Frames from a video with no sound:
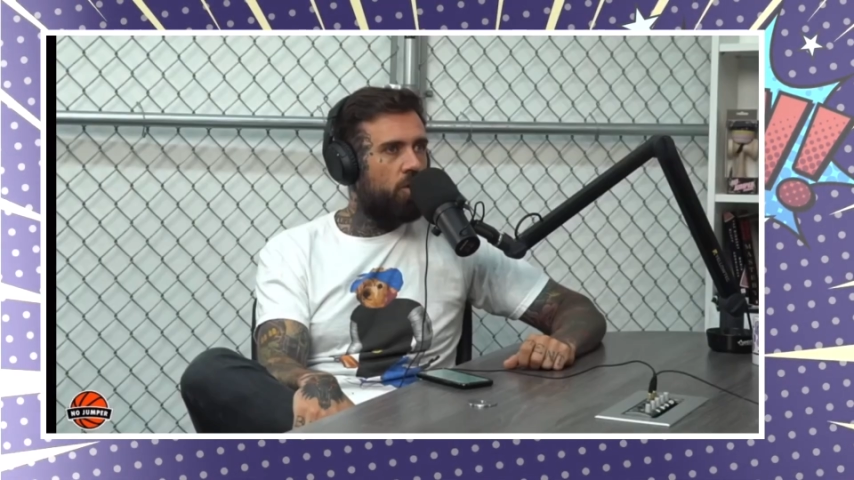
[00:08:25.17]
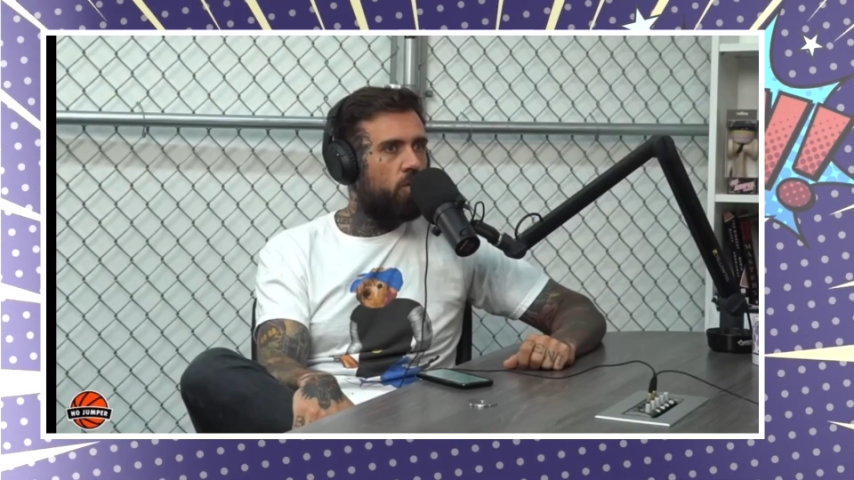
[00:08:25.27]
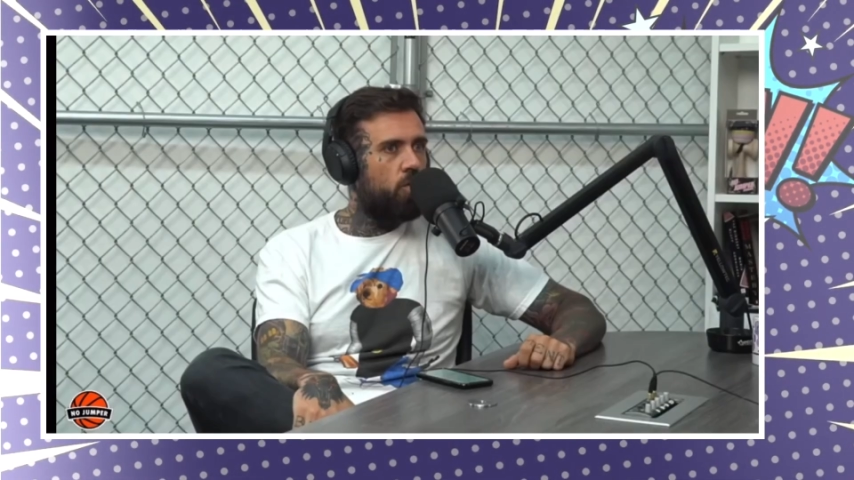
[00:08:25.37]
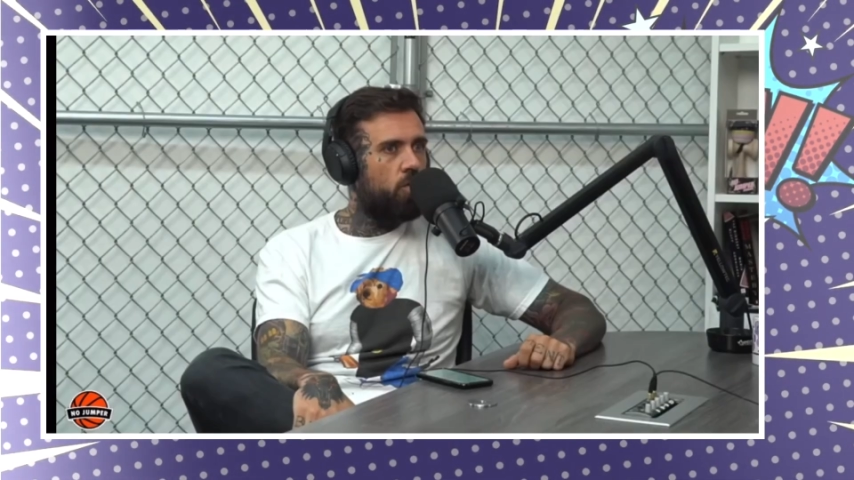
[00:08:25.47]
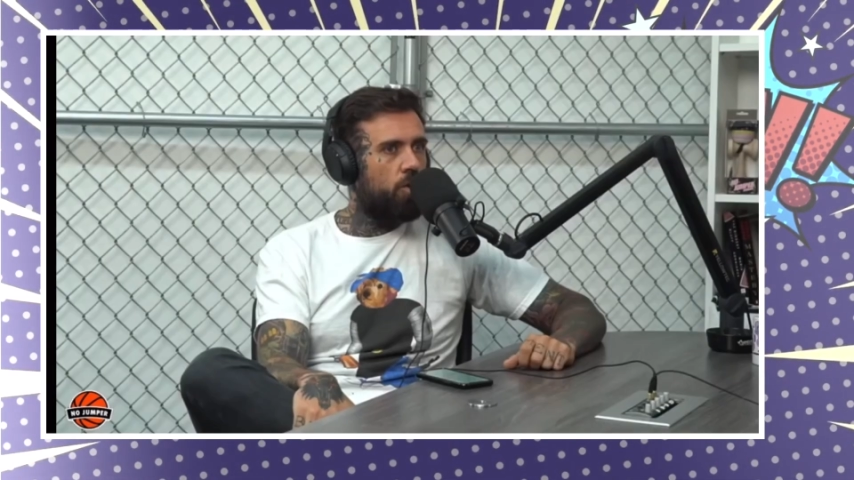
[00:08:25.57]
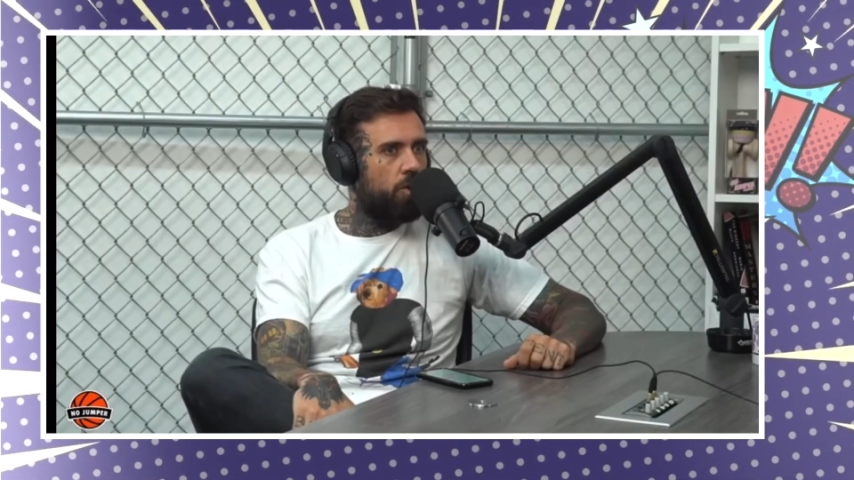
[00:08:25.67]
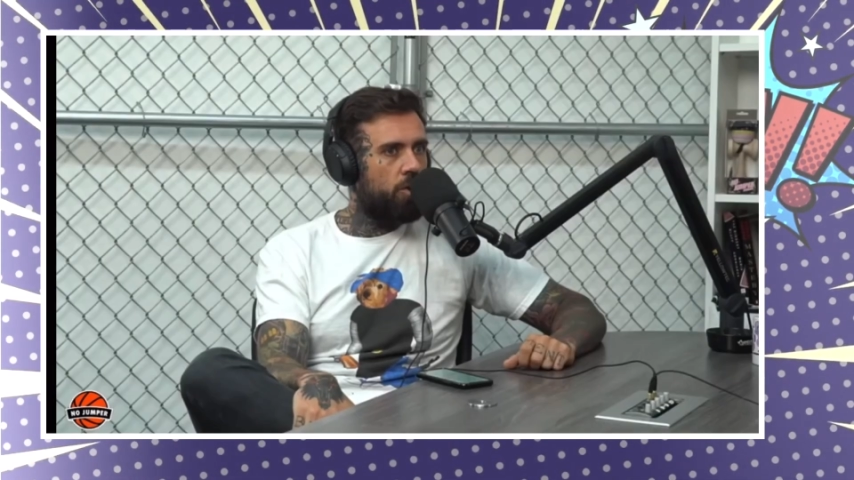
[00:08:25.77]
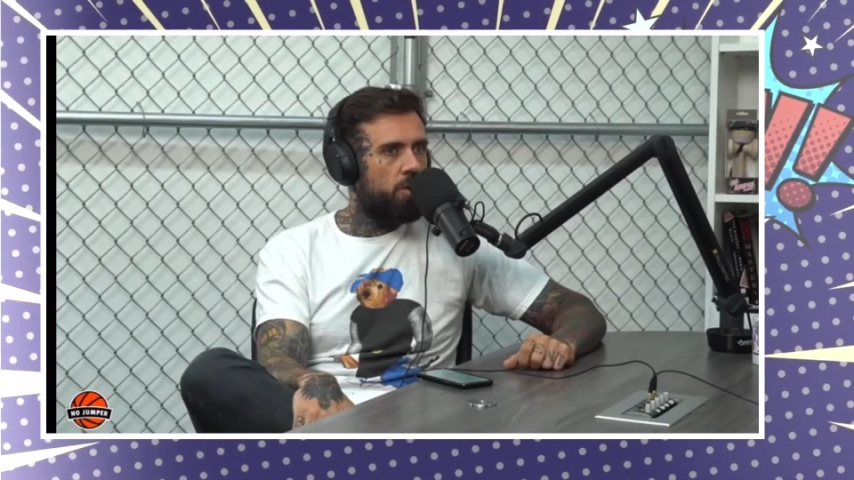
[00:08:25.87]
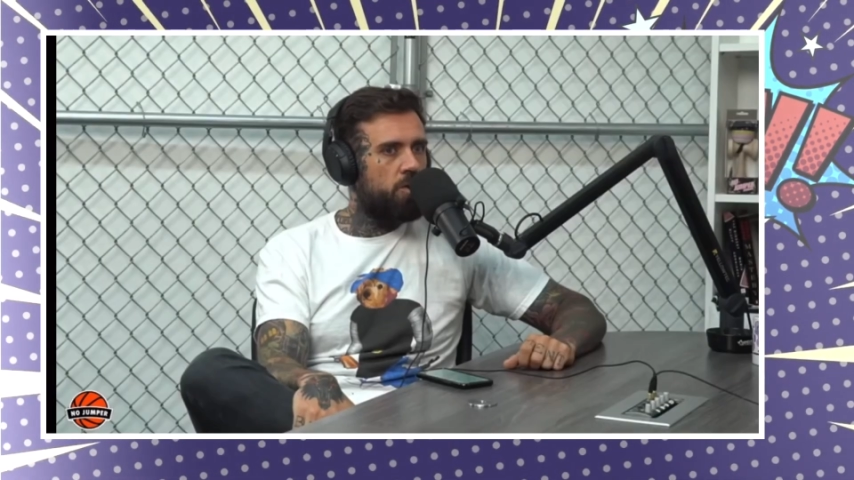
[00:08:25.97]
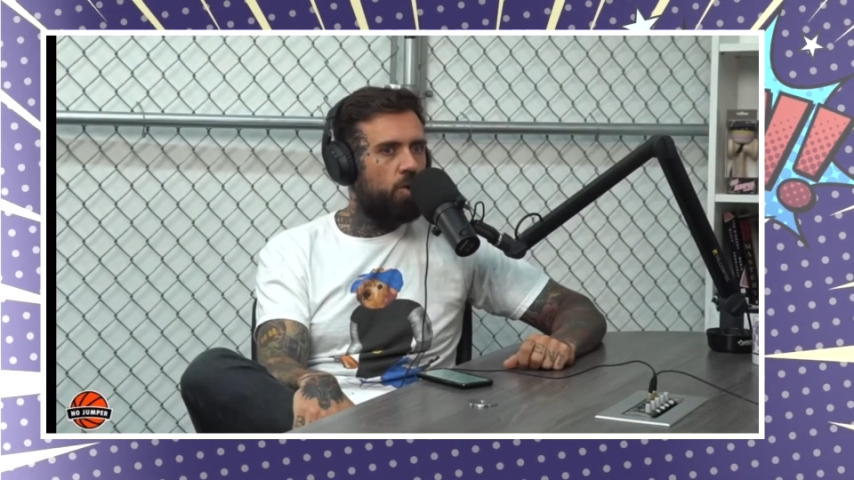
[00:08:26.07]
Kanye West
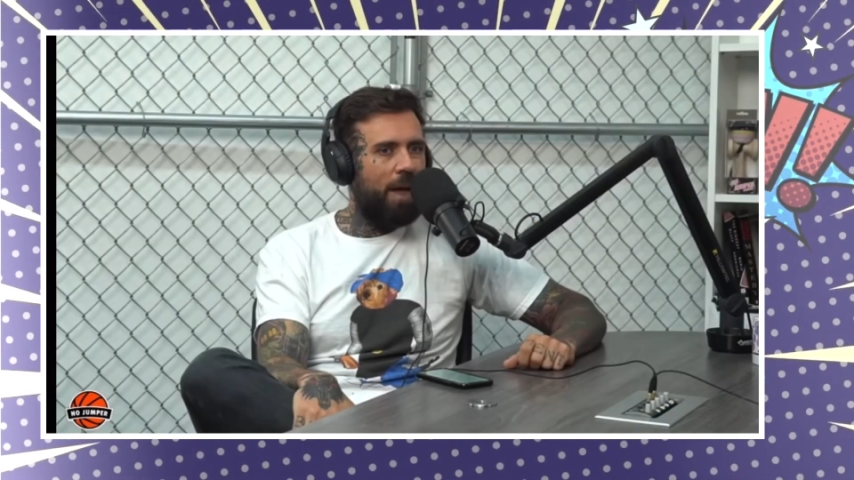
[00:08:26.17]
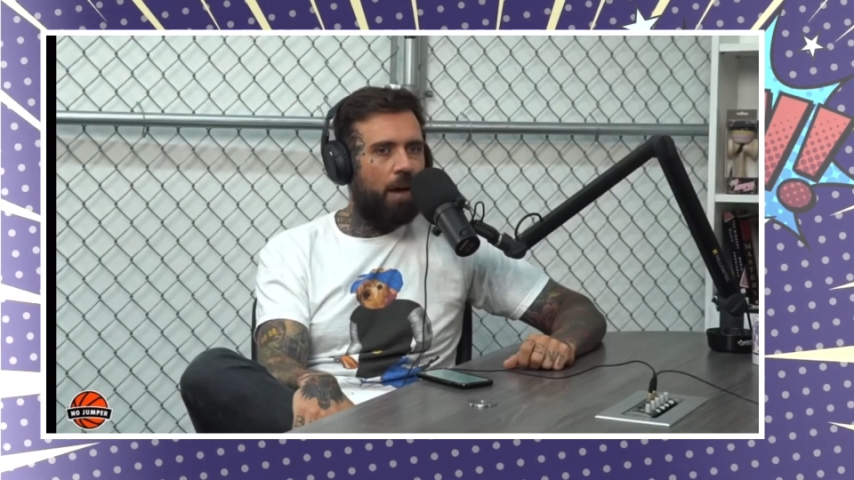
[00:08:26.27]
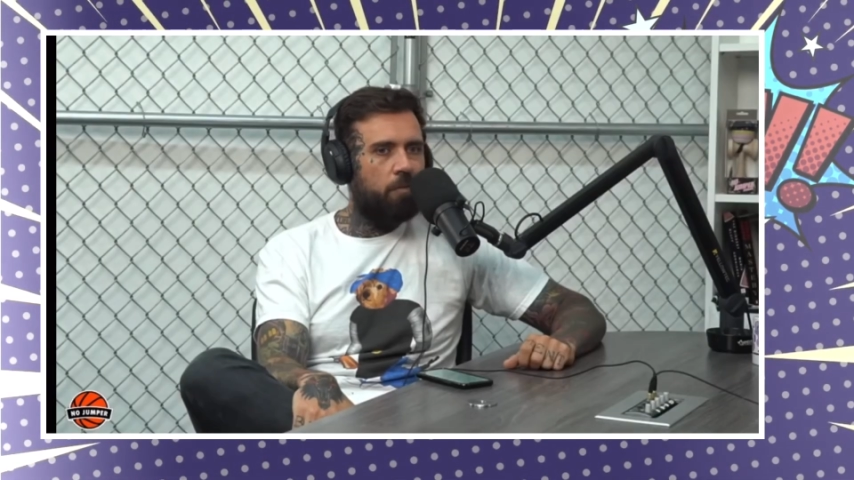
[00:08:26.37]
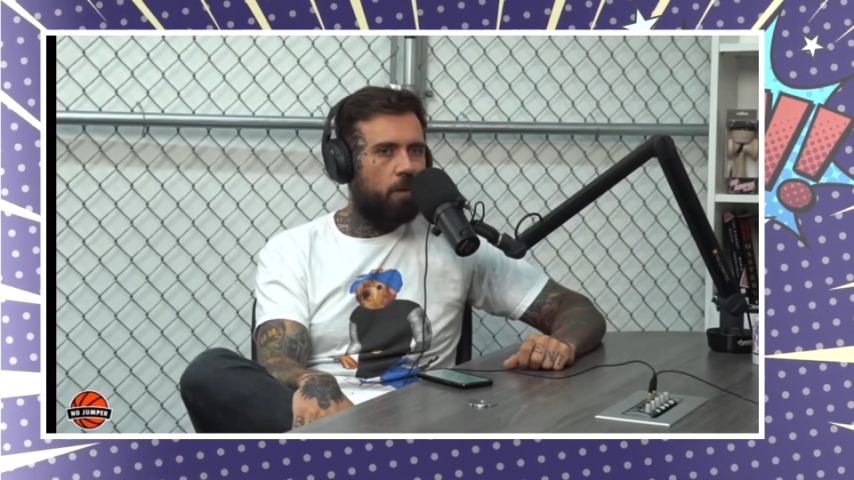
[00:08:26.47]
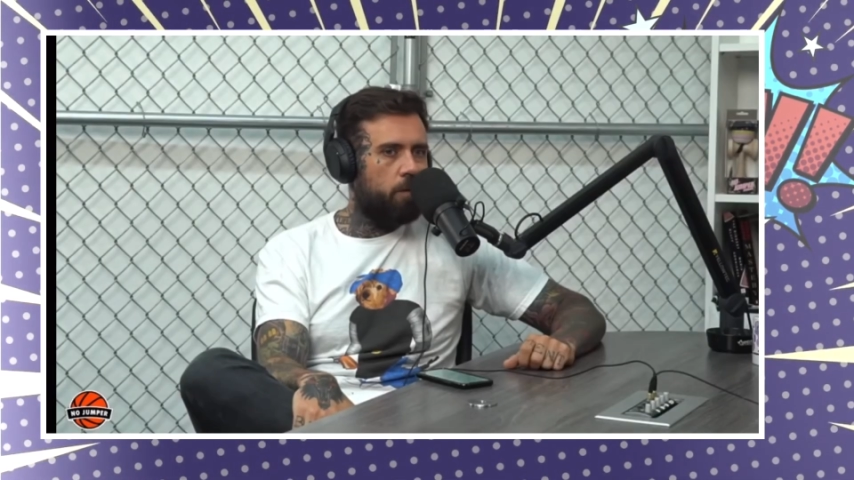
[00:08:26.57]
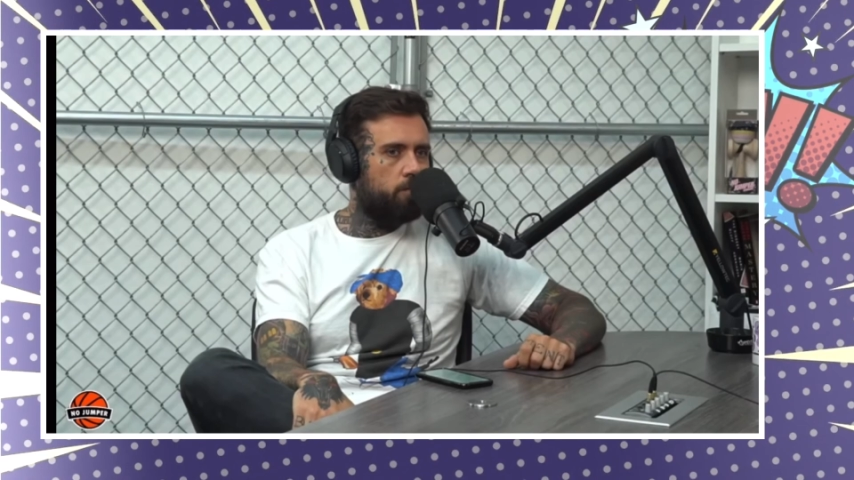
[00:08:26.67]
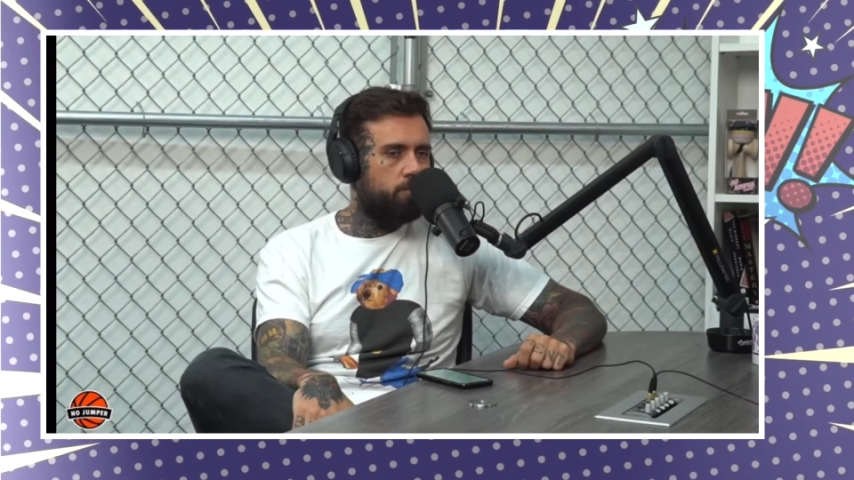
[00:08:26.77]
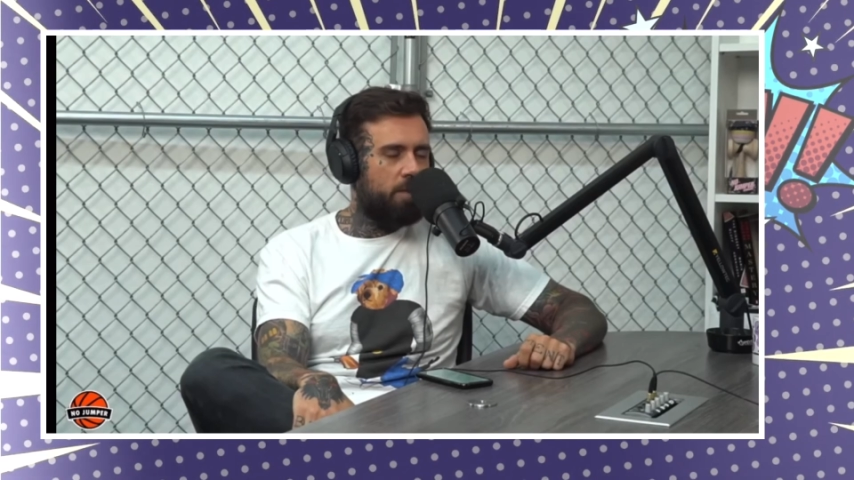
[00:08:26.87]
leave Amber Rose alone,